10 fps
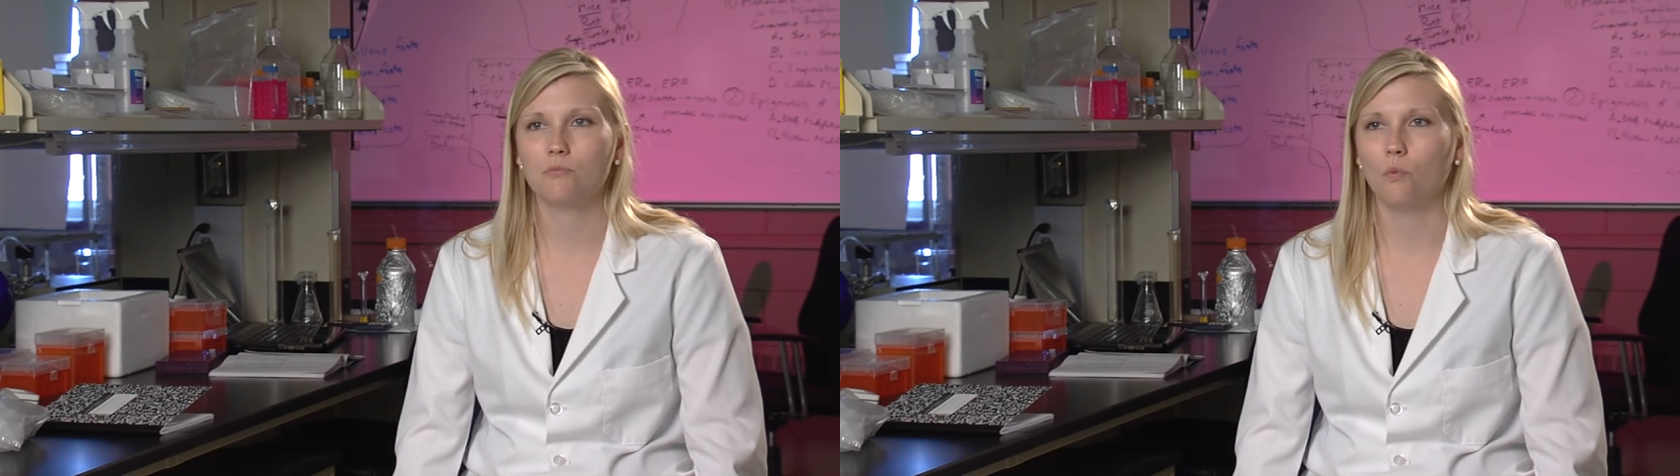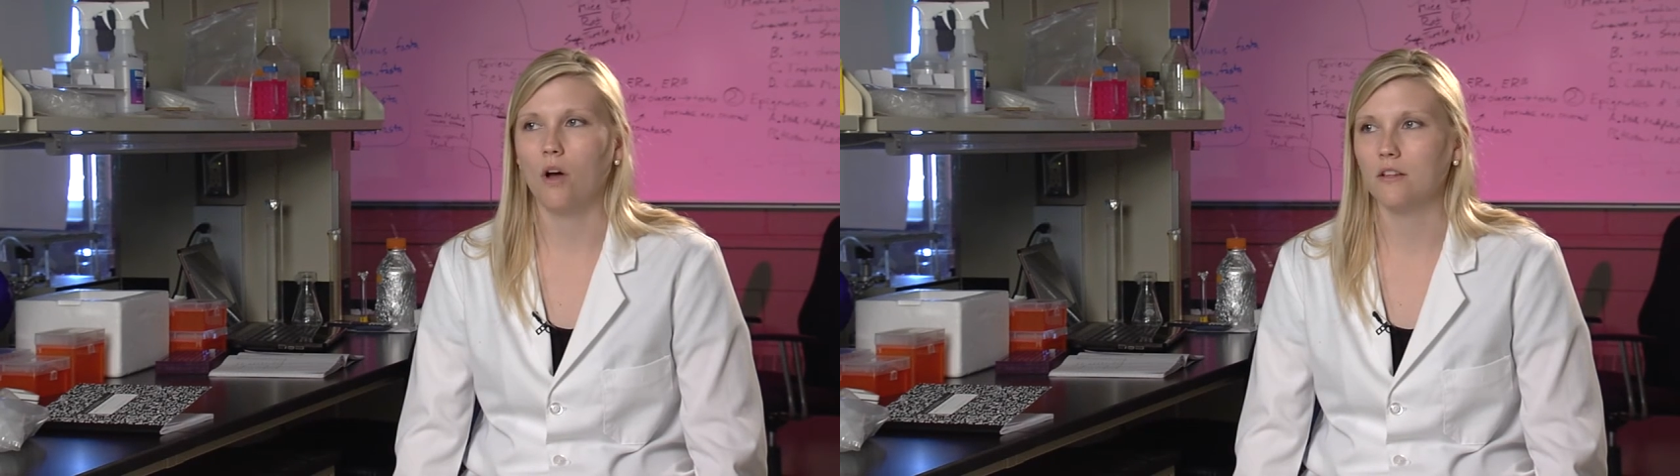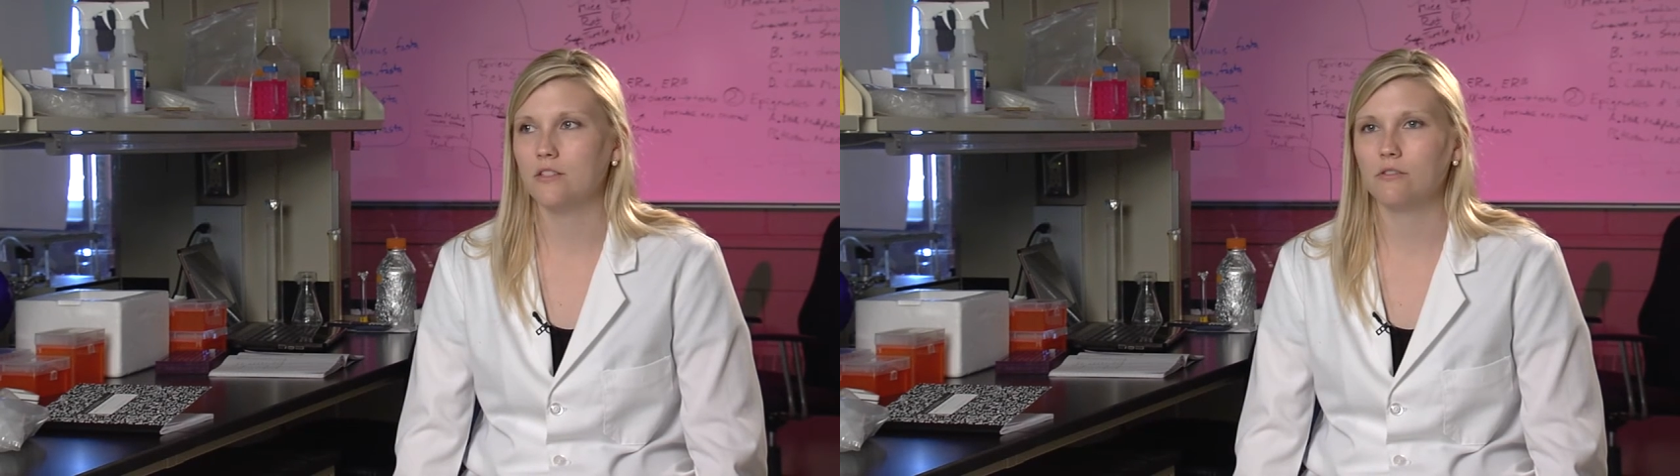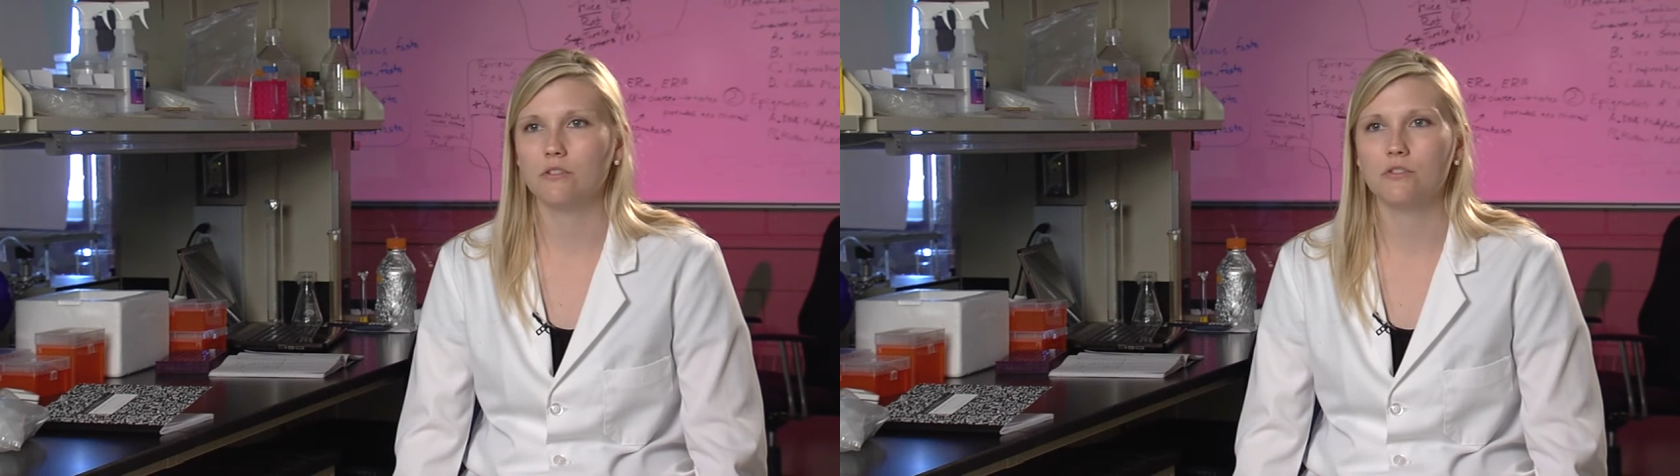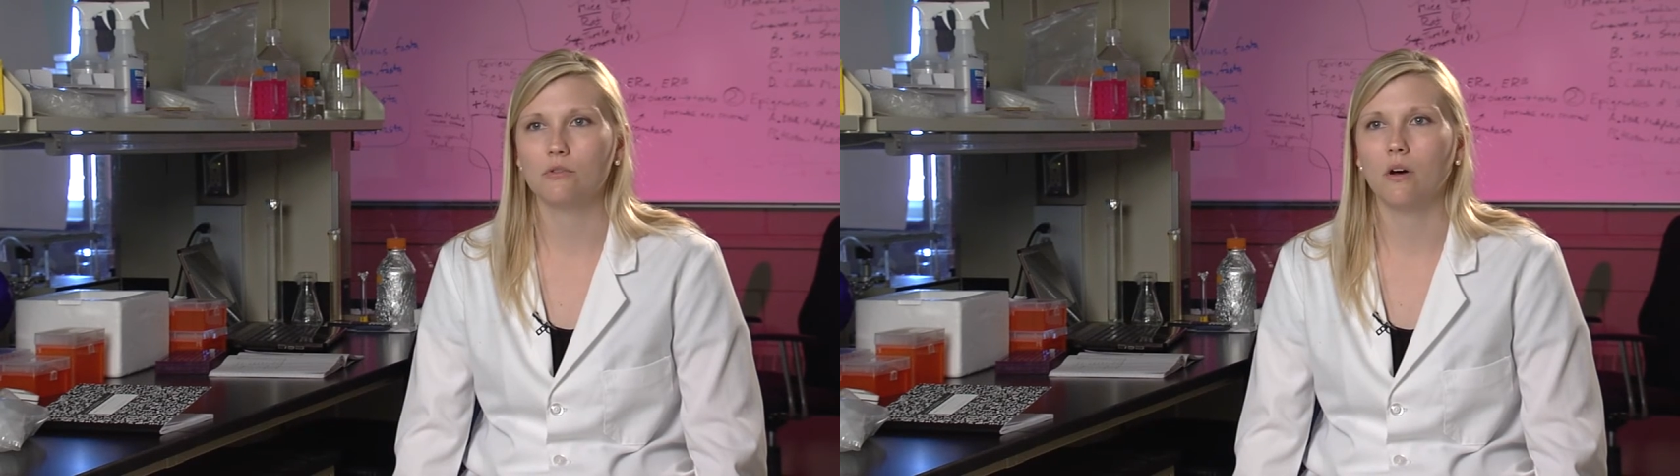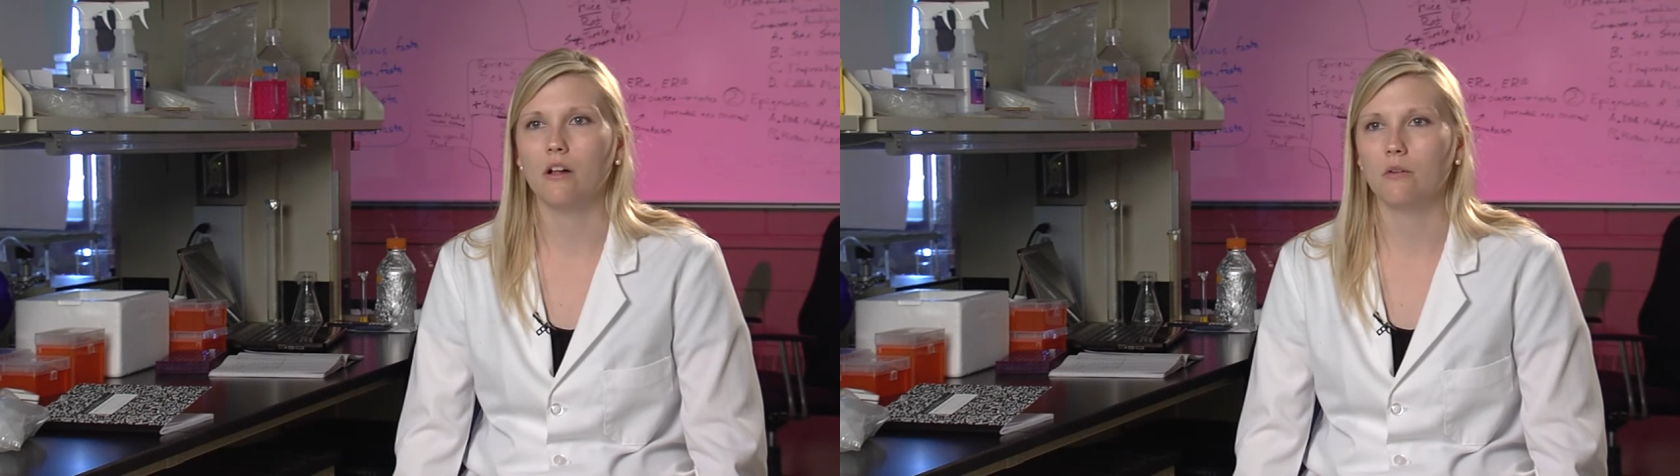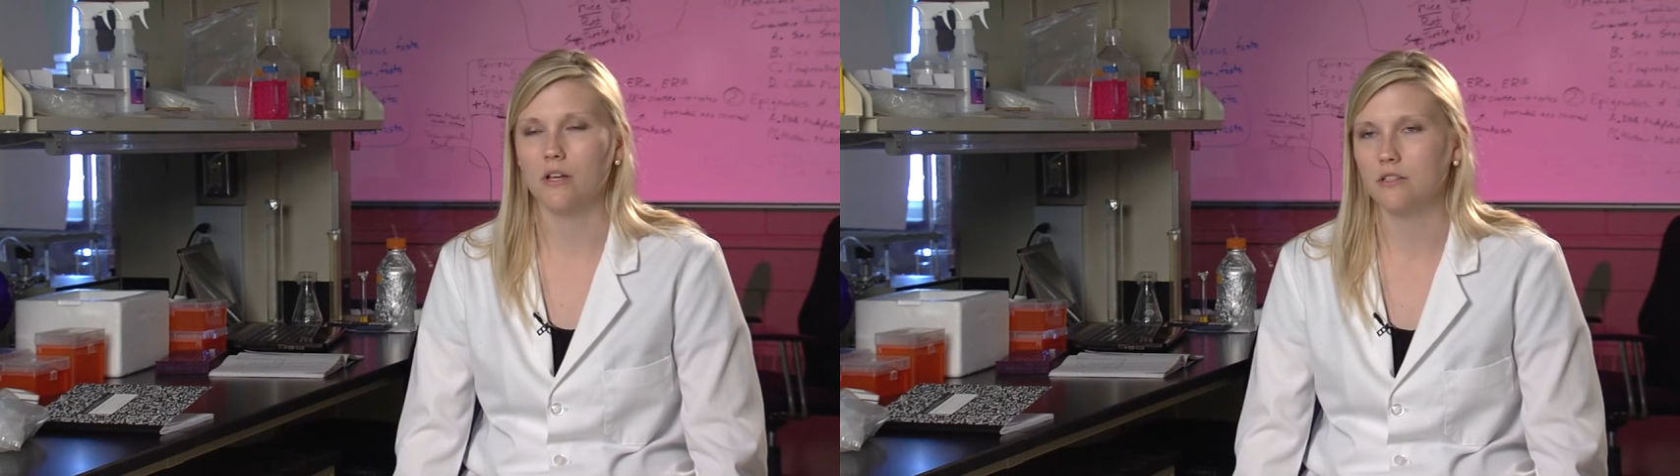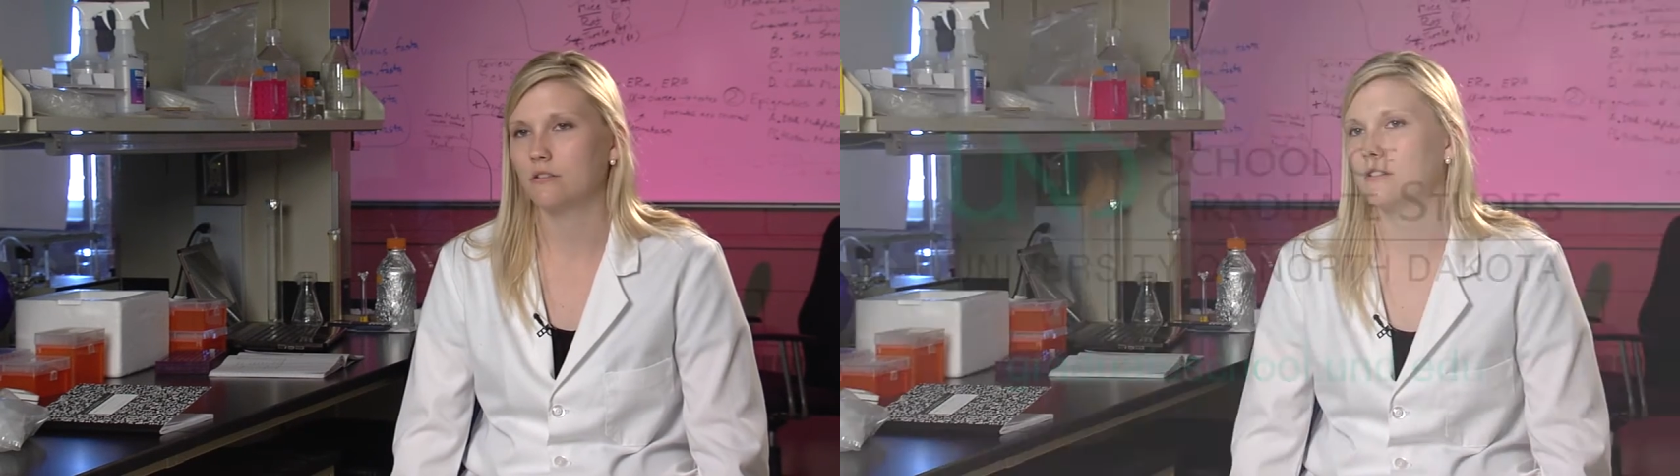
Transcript: wants you to do well and wants you